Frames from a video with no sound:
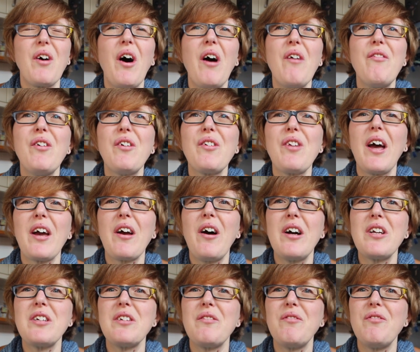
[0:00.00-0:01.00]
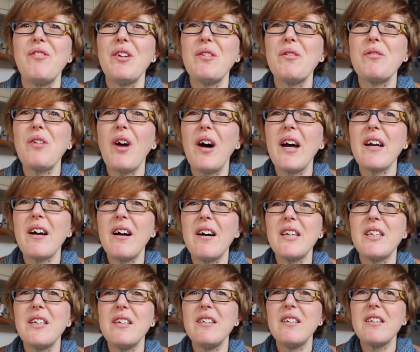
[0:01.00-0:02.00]
I felt like I should feel like
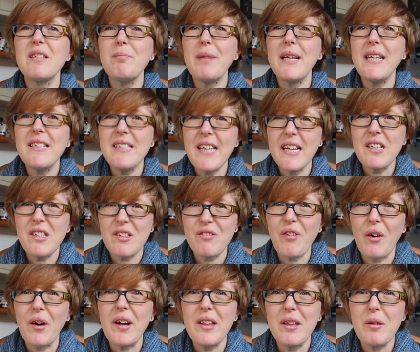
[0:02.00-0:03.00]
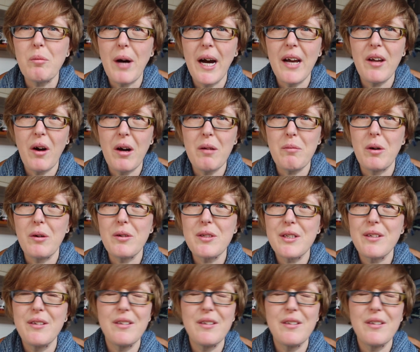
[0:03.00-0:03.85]
I should just be satisfied the way I was,